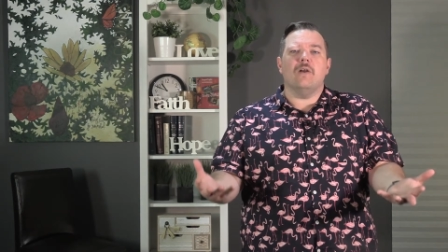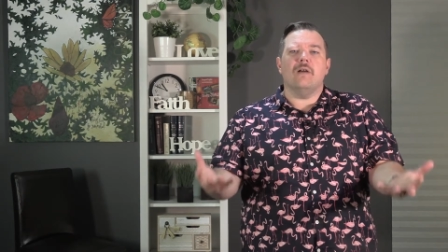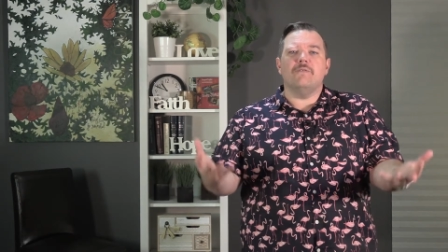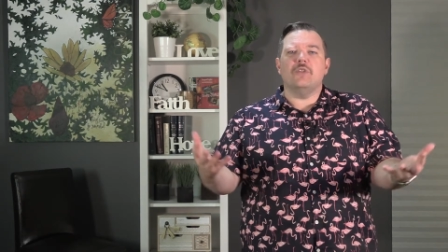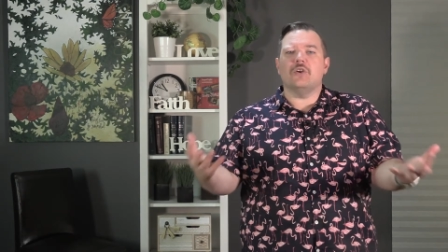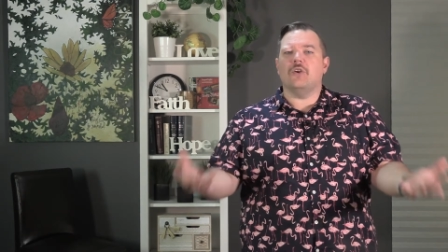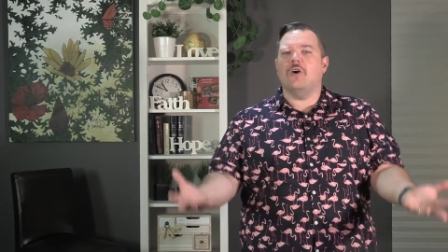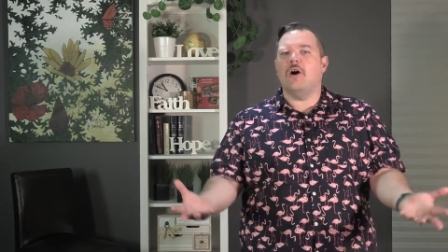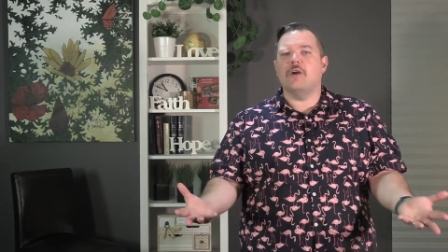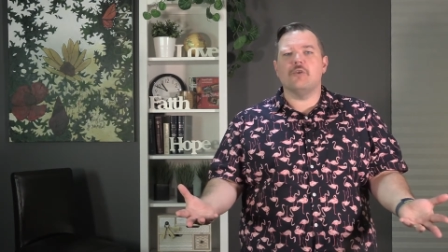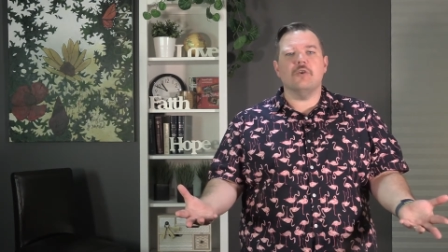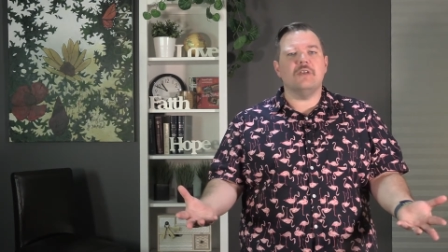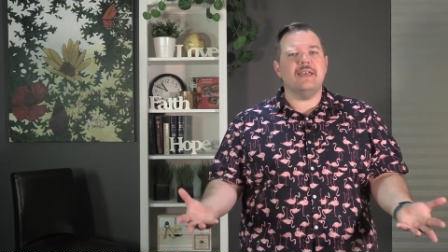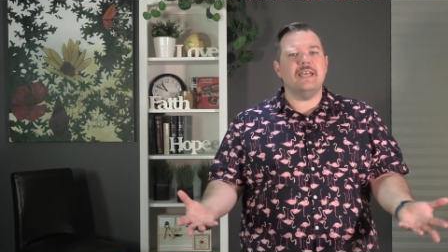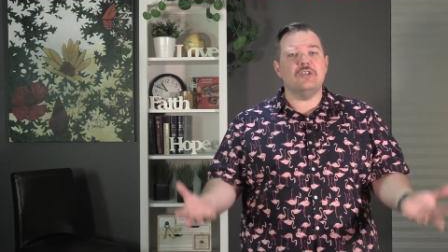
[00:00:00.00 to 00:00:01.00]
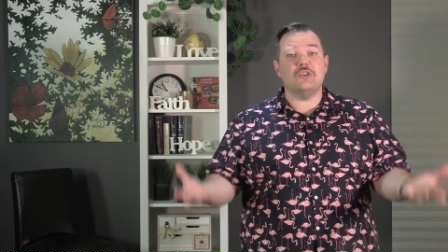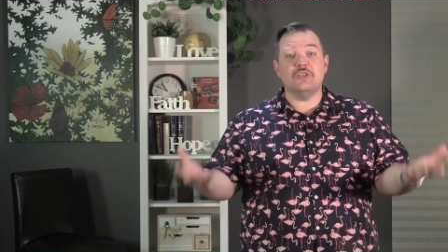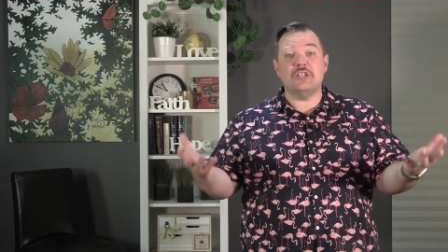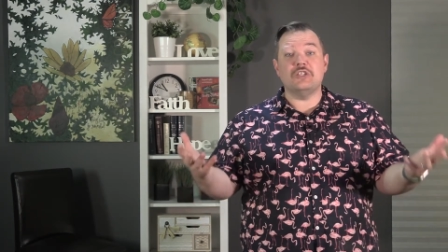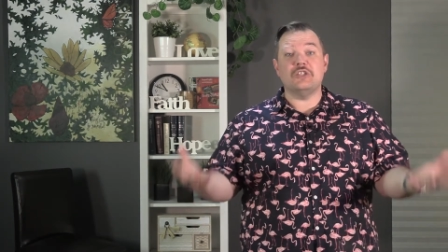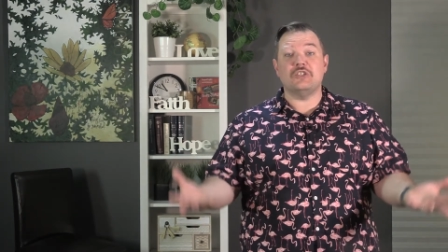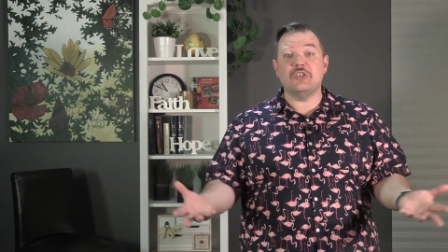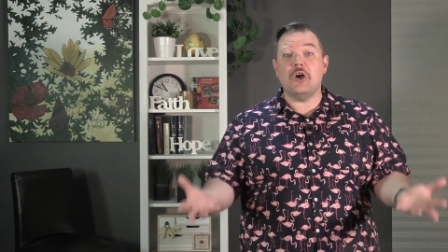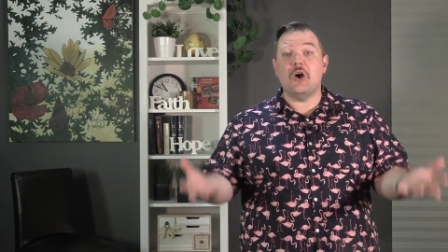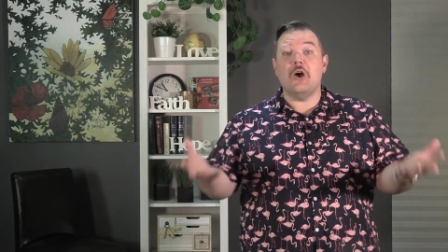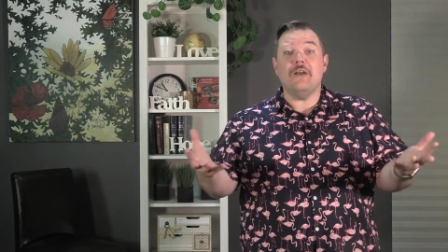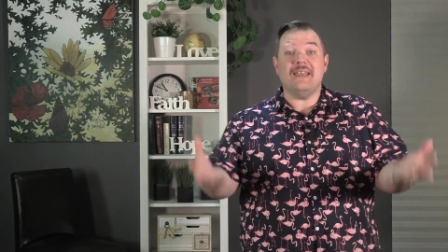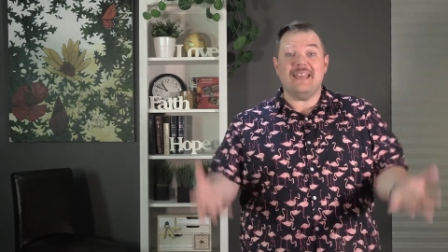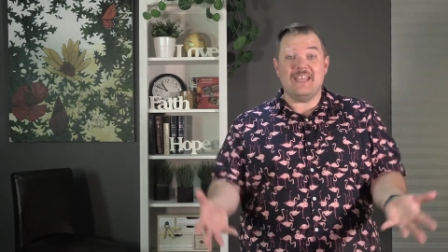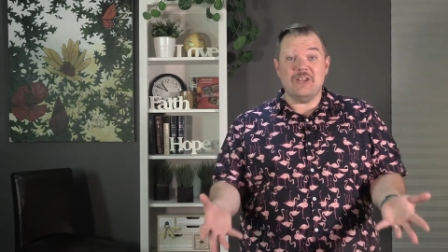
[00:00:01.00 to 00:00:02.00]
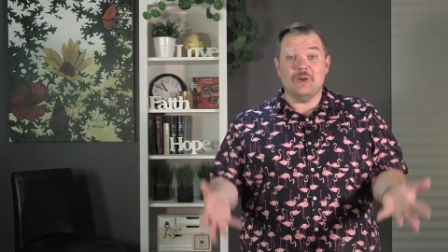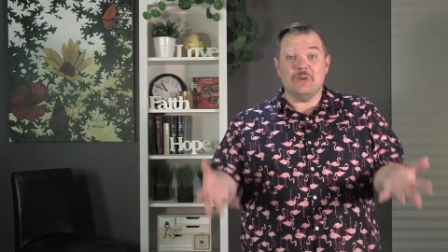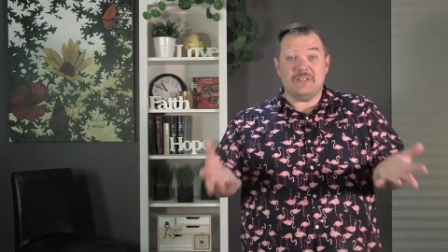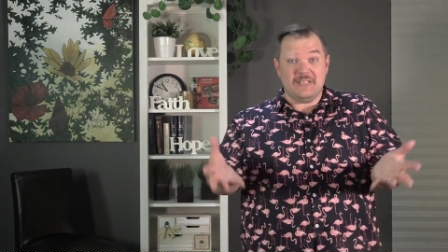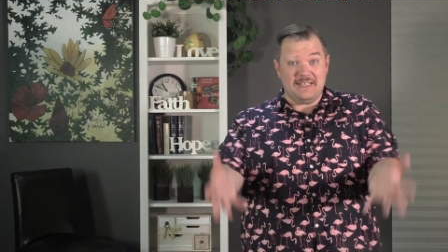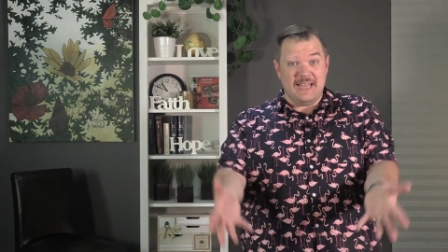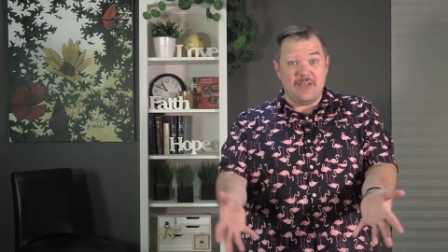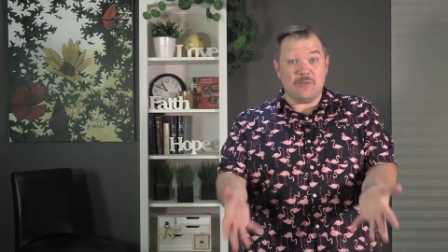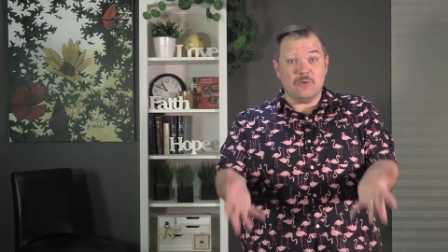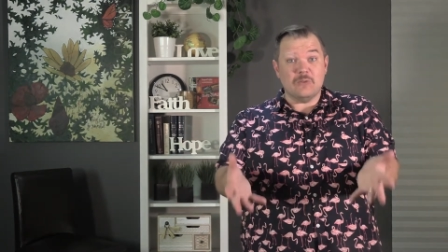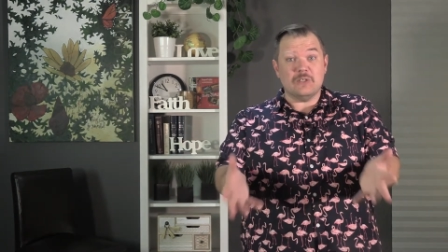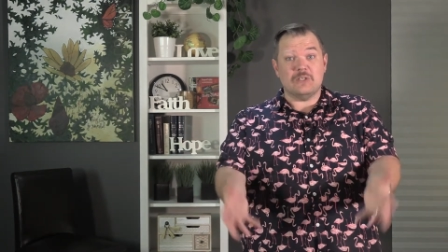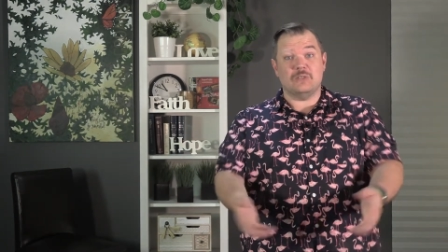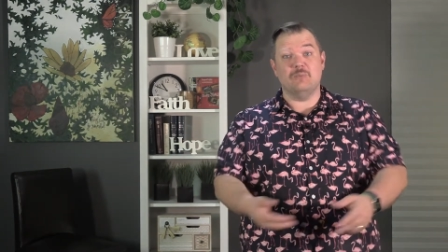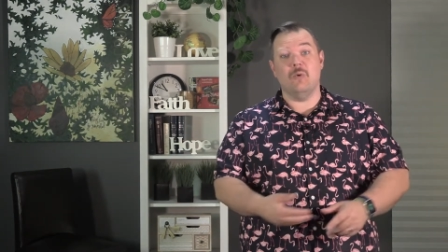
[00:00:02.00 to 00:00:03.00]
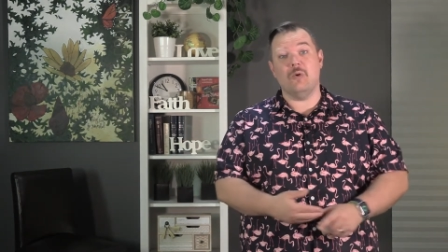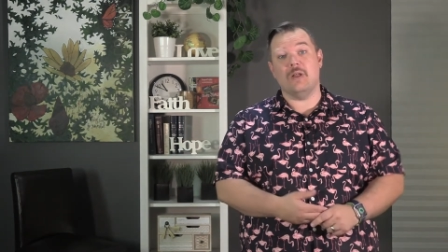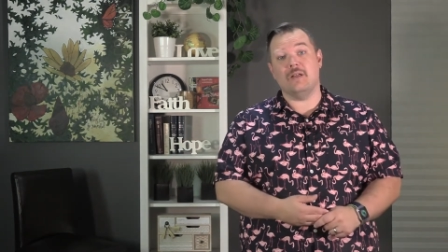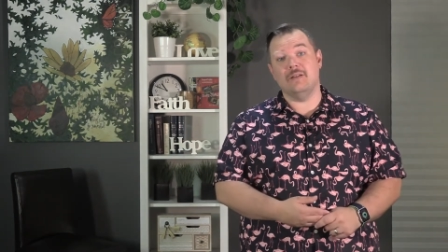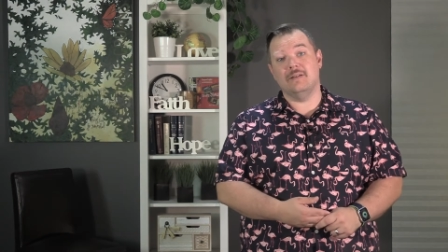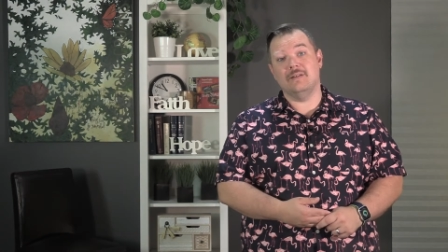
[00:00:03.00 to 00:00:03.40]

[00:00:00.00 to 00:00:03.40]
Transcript: of the congregation in song here together this morning.